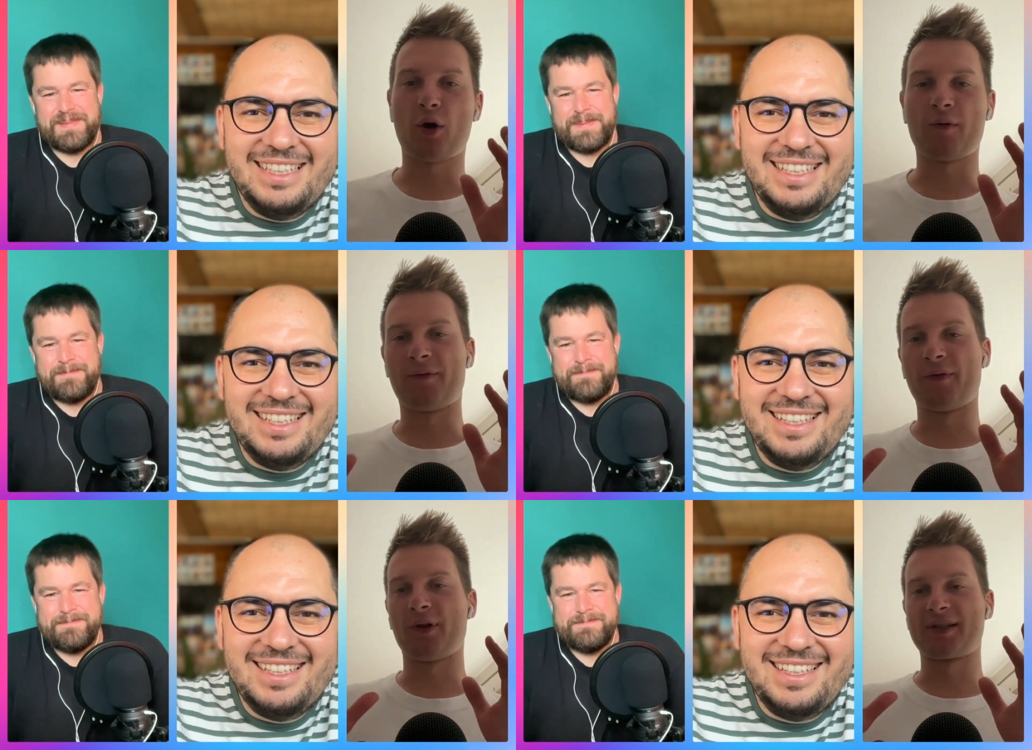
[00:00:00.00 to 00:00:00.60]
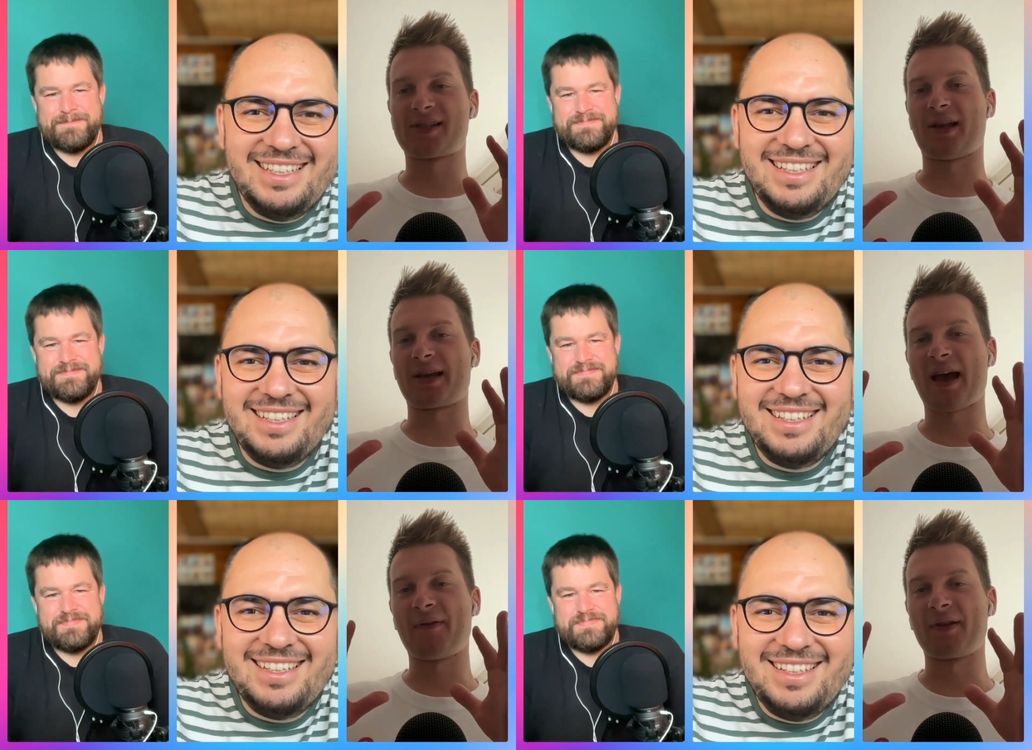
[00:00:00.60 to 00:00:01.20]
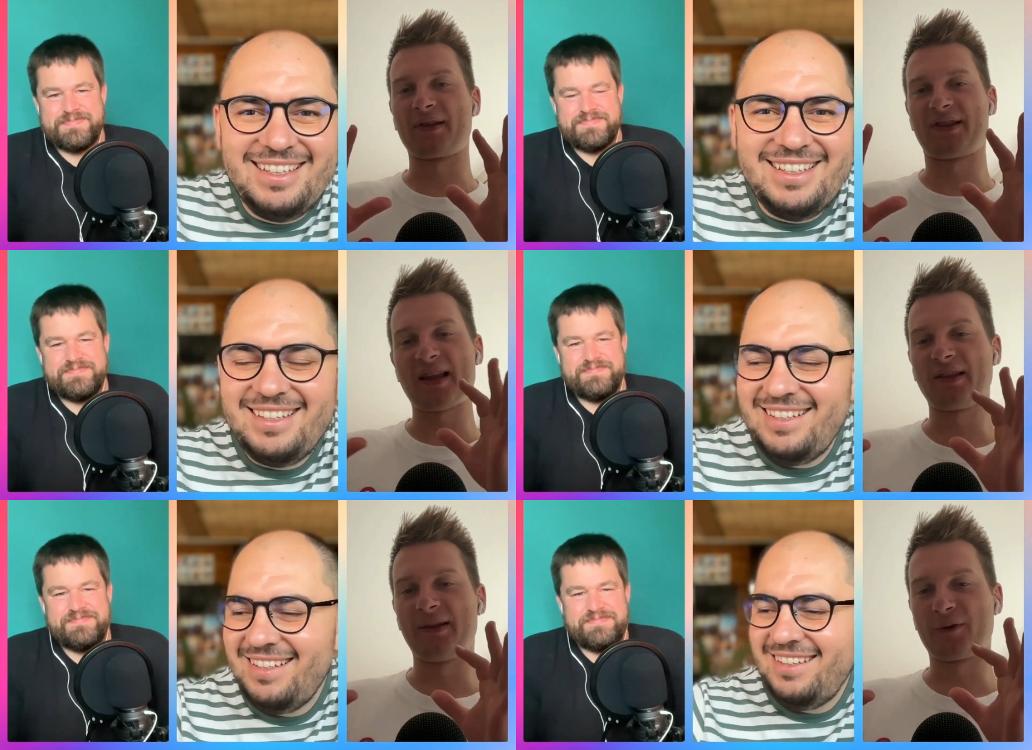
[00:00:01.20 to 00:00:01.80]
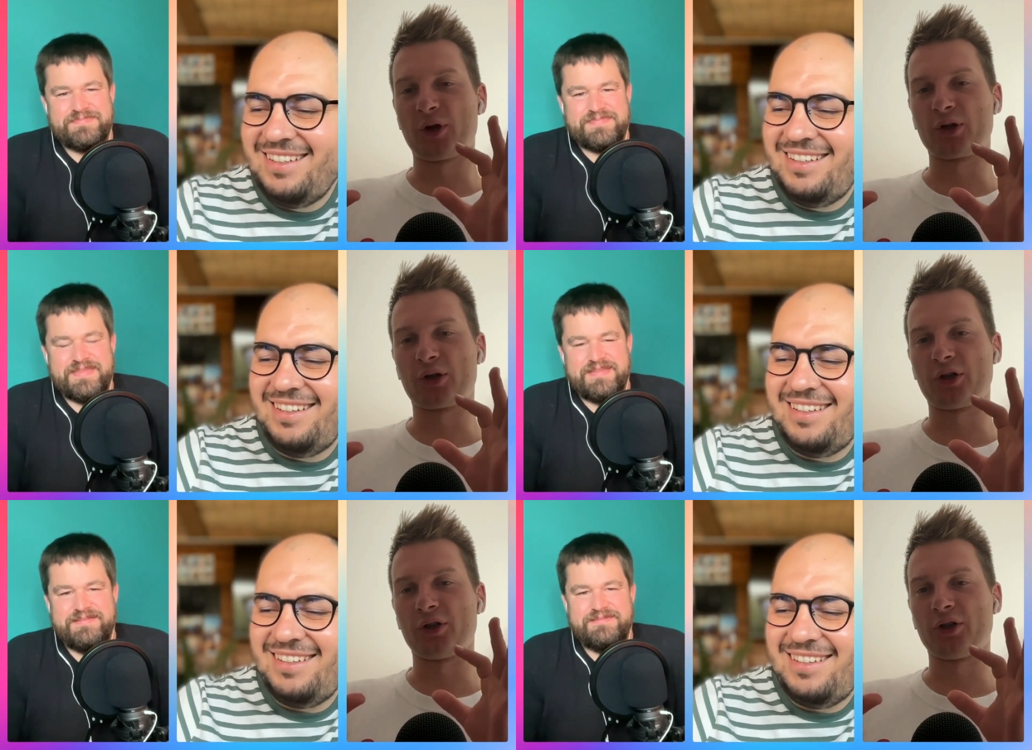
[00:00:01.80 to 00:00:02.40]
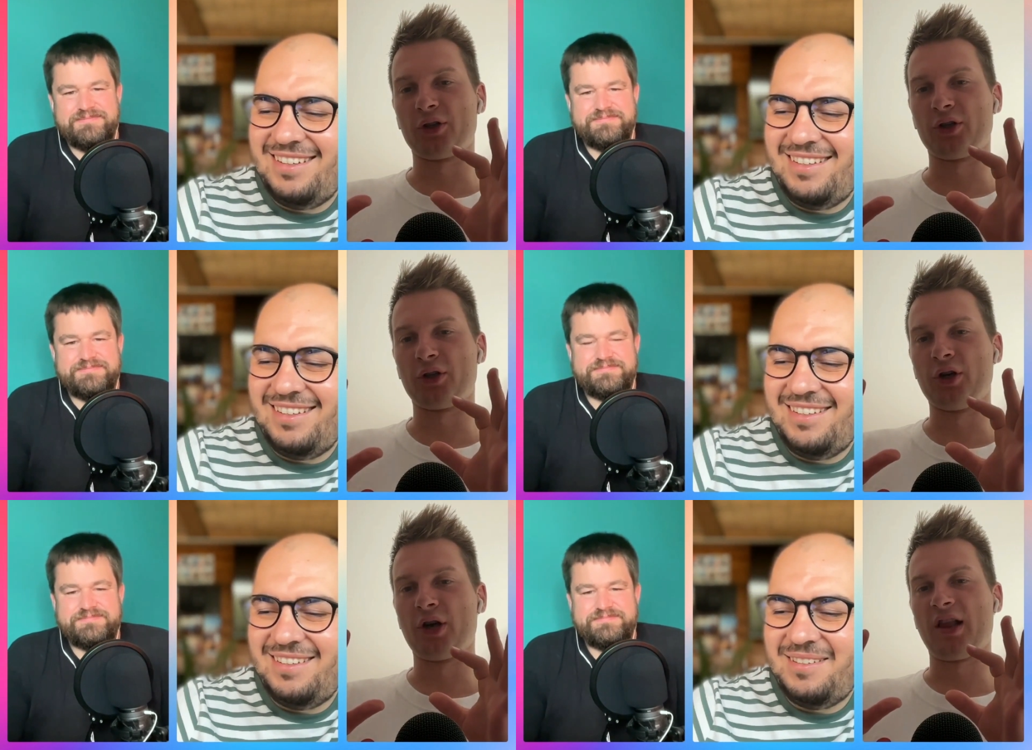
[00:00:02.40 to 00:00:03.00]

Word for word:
Speaker 1: of uh, let's say like having ten different uh,